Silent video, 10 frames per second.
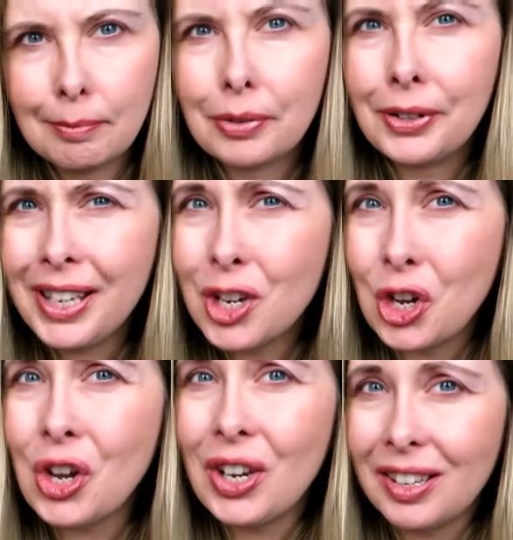Pretty
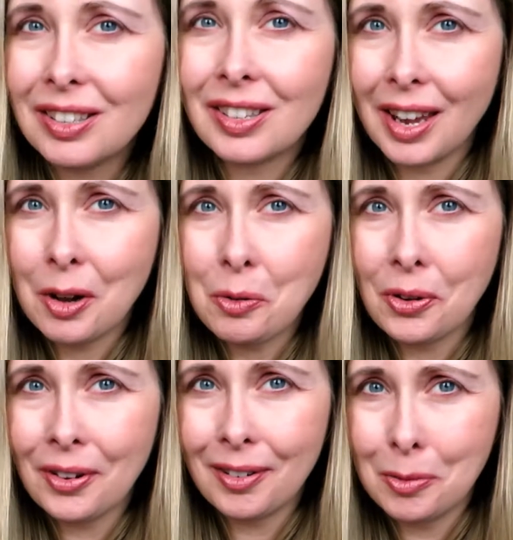good. It's like
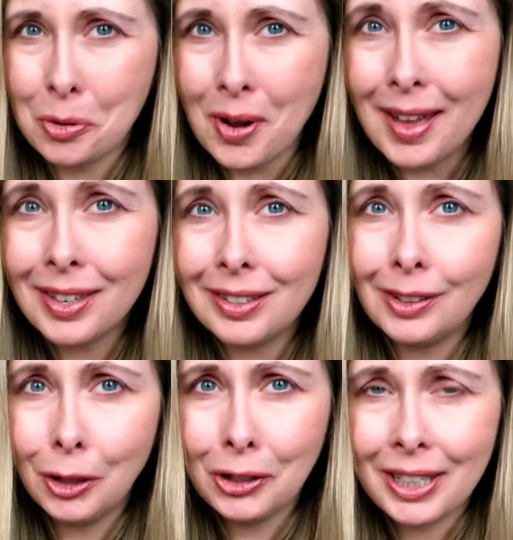we're on the
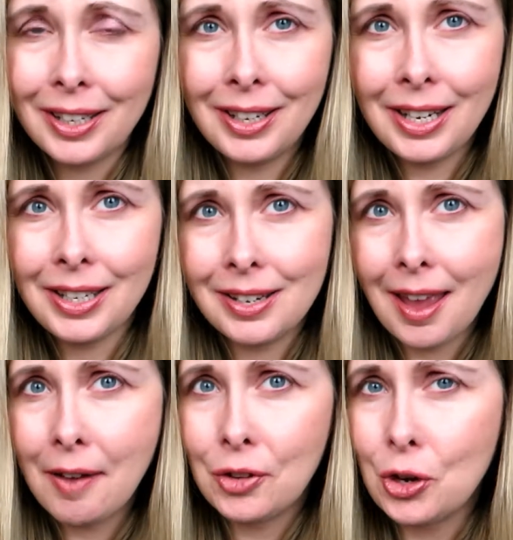clearly Canadian
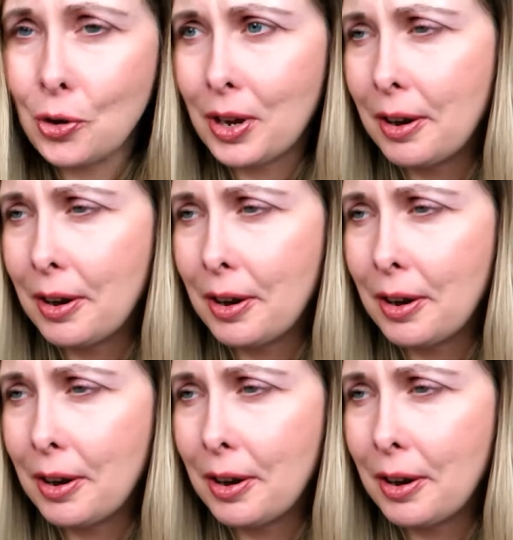Avenue